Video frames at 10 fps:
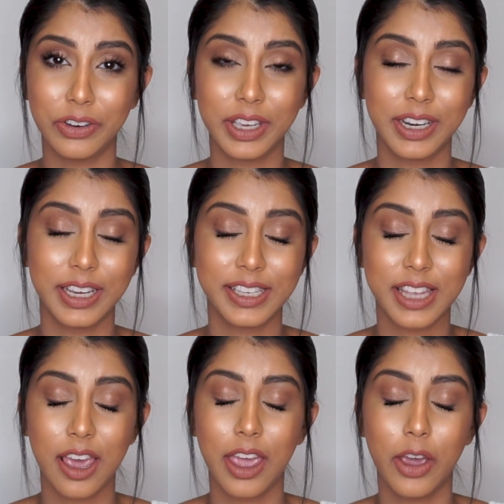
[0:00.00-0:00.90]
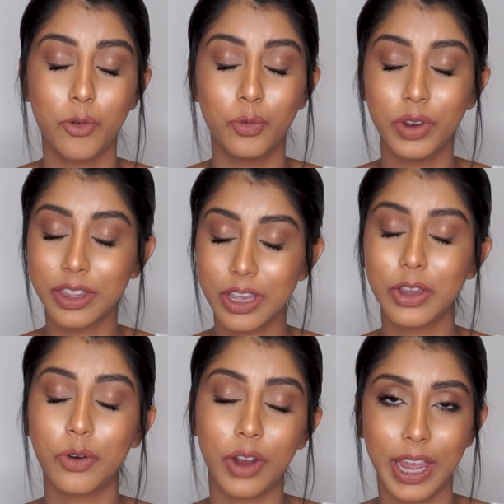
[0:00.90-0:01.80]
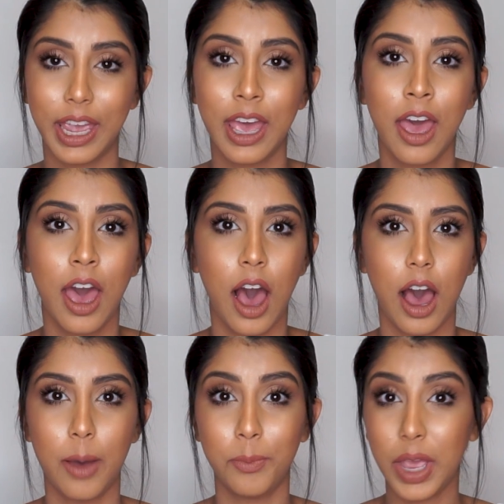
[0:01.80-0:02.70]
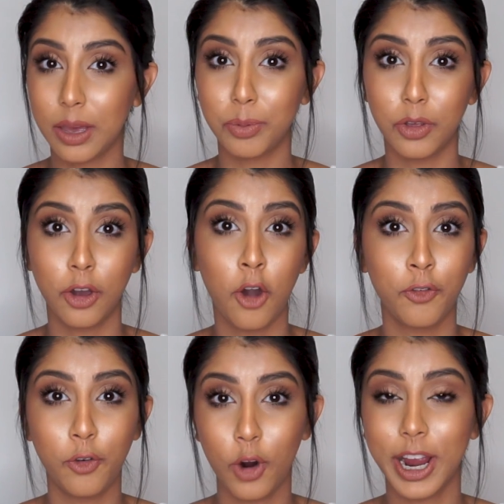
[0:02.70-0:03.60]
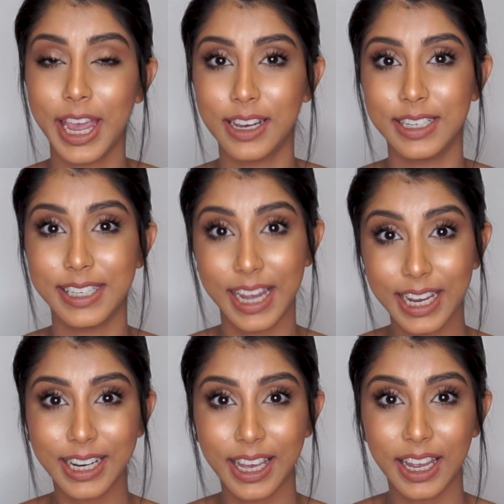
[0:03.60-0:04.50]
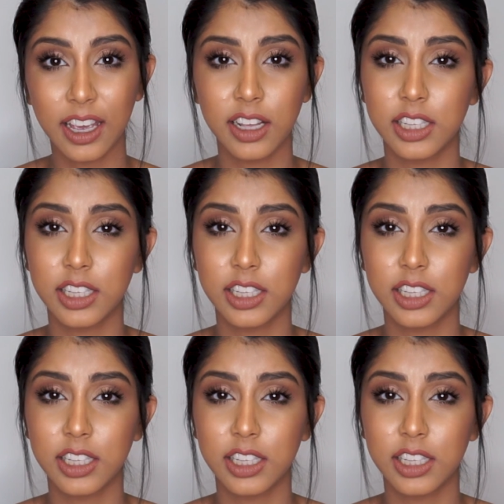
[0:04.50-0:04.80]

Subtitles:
It is a really great makeup look for a date night.